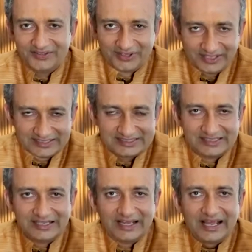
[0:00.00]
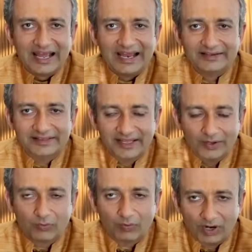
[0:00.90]
things, and
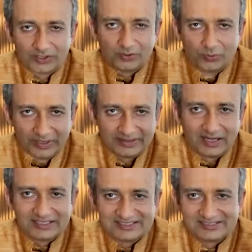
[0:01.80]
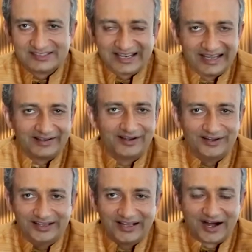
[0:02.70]
they worked with us like
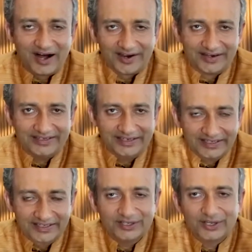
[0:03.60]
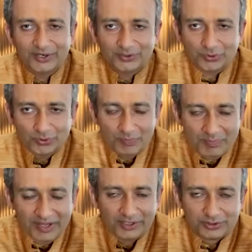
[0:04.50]
a R&D to
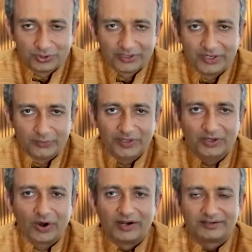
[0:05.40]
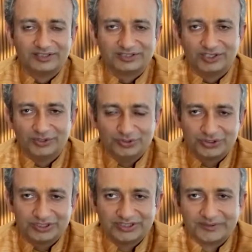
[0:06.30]
make sure that we got the
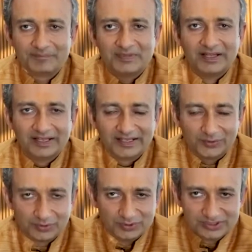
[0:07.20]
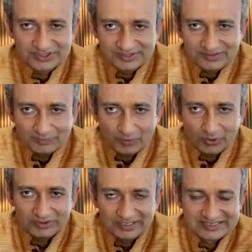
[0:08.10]
solution that was
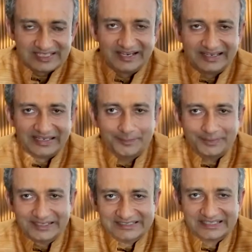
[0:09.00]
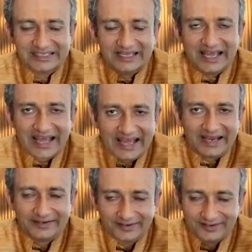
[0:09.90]
both aesthetically pleasing
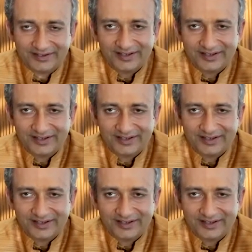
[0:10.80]
and